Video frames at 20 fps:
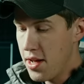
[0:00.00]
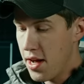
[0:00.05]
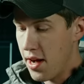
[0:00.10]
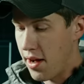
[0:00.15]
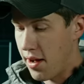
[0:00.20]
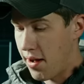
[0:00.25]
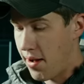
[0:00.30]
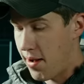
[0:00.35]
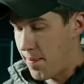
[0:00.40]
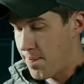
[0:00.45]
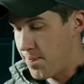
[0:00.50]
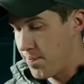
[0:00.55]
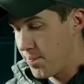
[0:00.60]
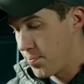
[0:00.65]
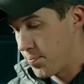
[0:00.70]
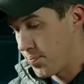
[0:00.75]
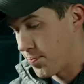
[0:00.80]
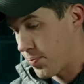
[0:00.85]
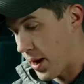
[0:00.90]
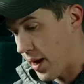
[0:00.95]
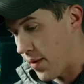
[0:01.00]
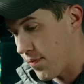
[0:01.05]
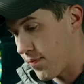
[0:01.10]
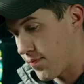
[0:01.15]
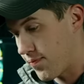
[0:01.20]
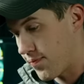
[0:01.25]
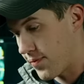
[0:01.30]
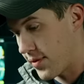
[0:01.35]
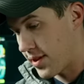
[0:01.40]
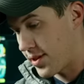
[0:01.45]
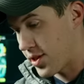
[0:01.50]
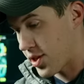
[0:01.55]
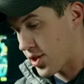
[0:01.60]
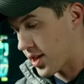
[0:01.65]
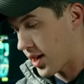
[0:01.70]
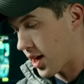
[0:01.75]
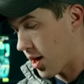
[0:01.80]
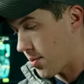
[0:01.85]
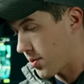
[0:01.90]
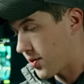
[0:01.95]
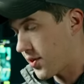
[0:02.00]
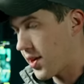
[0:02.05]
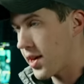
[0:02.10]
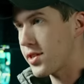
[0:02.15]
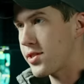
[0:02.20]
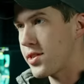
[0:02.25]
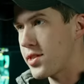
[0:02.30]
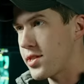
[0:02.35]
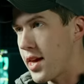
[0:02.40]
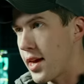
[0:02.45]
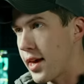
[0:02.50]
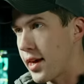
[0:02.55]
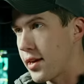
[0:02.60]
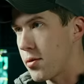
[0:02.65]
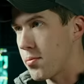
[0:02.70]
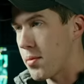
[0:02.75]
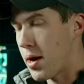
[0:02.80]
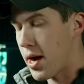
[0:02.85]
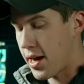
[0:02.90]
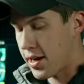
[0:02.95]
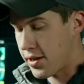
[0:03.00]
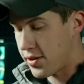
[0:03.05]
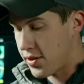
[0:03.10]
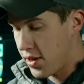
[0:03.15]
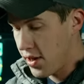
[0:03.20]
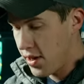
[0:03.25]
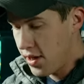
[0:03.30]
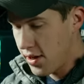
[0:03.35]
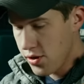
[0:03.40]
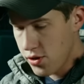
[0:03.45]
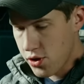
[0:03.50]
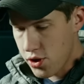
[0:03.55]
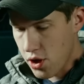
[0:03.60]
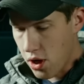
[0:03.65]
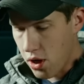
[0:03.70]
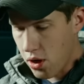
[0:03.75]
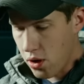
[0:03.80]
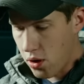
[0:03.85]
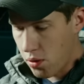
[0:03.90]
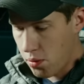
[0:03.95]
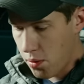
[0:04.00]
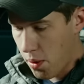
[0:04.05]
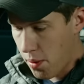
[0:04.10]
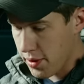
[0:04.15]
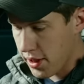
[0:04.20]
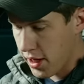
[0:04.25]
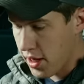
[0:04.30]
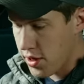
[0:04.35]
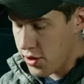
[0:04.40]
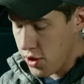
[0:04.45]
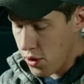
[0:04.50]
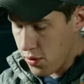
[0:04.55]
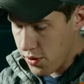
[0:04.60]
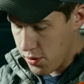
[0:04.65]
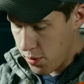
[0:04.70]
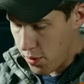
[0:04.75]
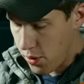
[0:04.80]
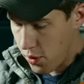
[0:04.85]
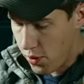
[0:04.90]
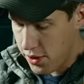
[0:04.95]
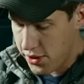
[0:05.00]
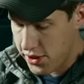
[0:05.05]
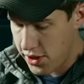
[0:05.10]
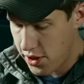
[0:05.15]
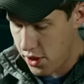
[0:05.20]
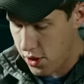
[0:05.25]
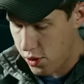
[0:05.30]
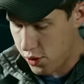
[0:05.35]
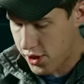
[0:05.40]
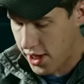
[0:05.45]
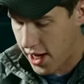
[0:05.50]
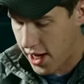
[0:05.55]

Um, but just a couple things to take into mind. So what we're gonna do is we're going to use